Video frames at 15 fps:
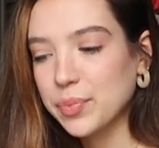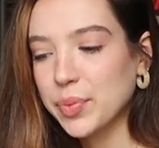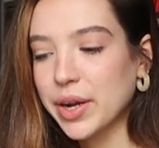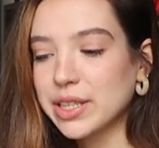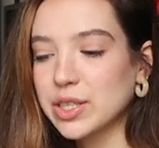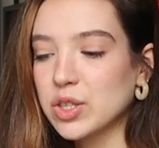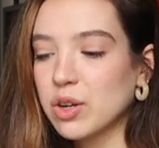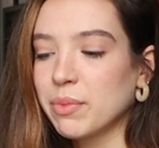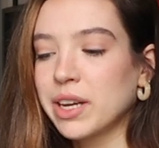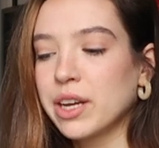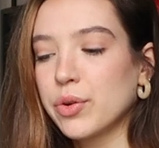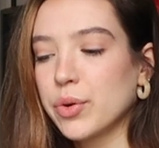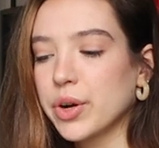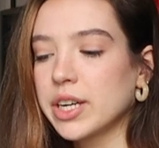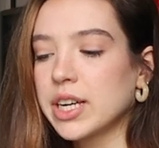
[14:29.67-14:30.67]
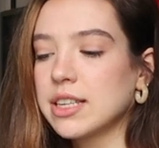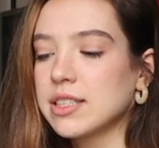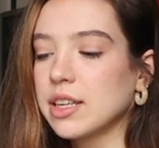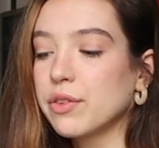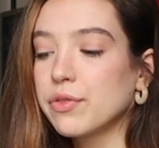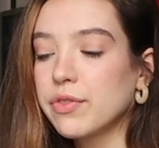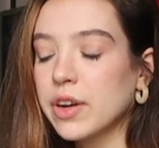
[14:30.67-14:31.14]
brainstorming and
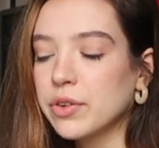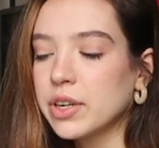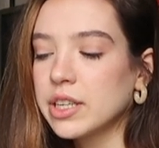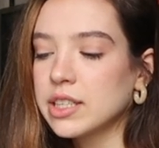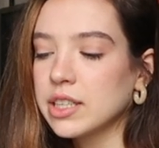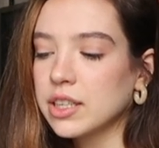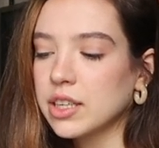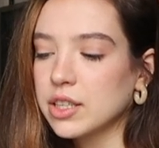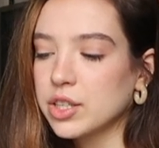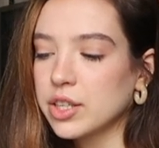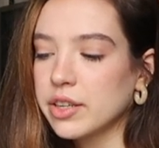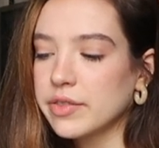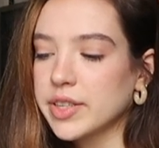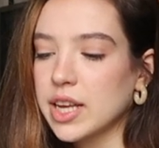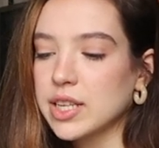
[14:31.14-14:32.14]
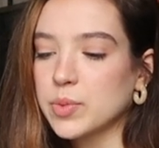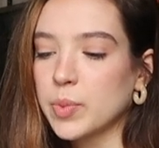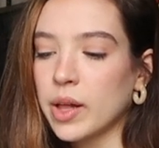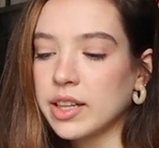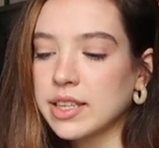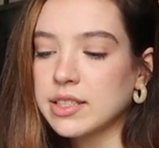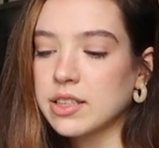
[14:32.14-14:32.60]
organizing fundraising initiatives, as
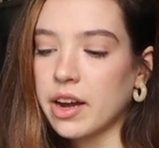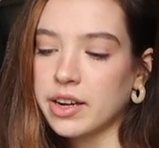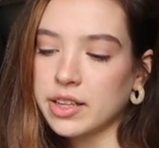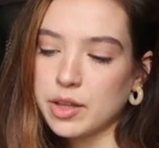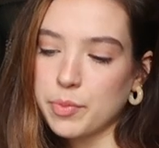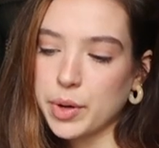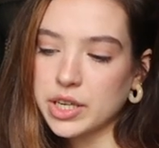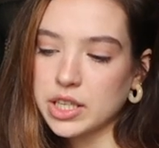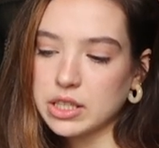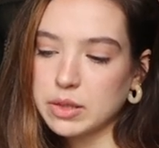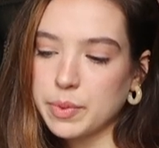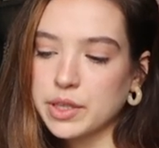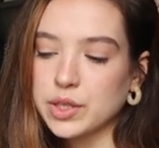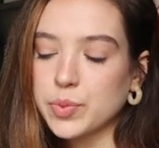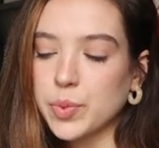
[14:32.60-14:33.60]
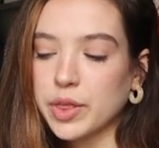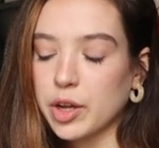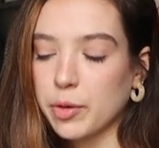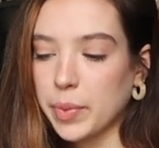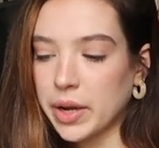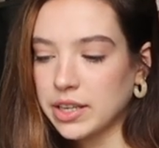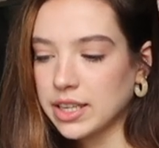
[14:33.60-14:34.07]
well as guiding the participants with
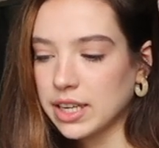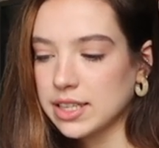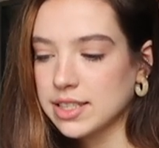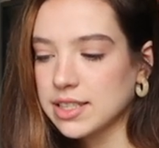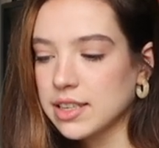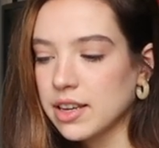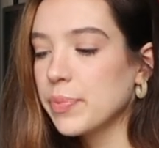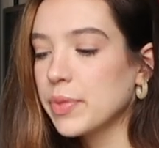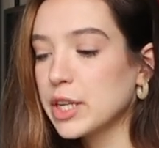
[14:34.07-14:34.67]
their paintings.